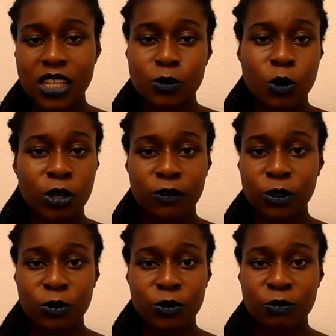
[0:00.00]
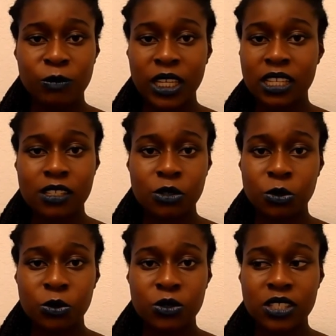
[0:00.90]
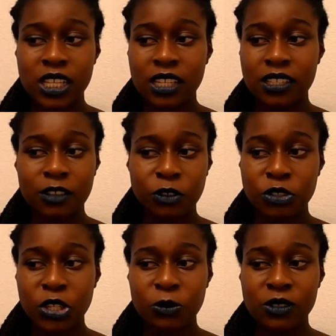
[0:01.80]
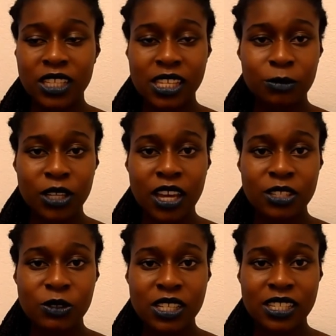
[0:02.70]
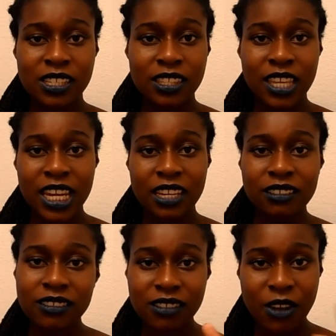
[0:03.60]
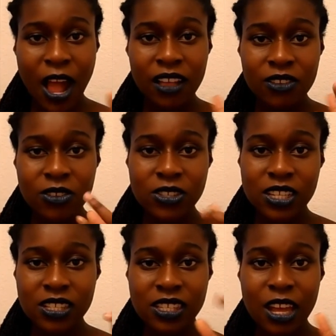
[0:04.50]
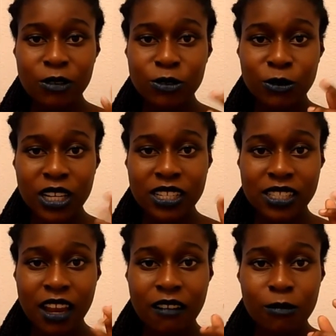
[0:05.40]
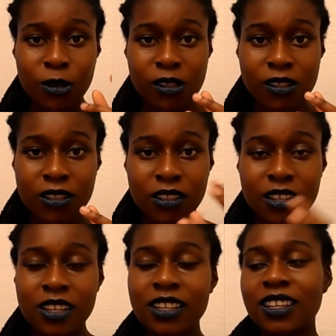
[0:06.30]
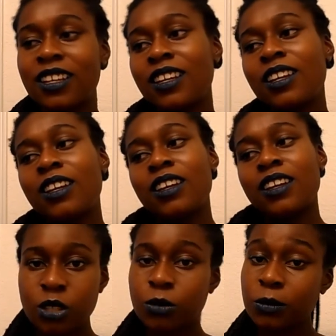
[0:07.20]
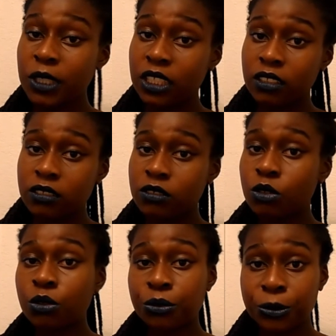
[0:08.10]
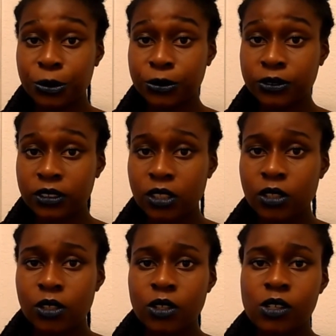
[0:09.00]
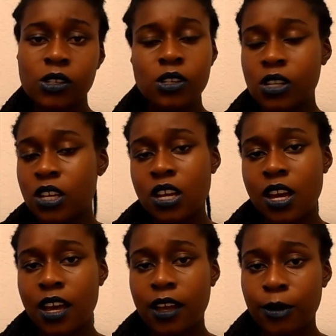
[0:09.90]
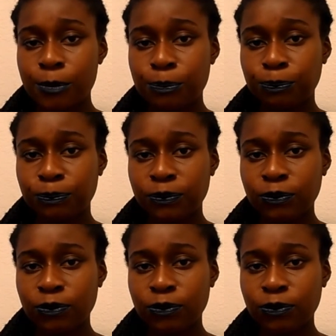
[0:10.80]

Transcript: it's one of your biggest tools, and if you don't keep it hydrated, then it crackles and it sounds really terrible. Don't be mean or cruel. They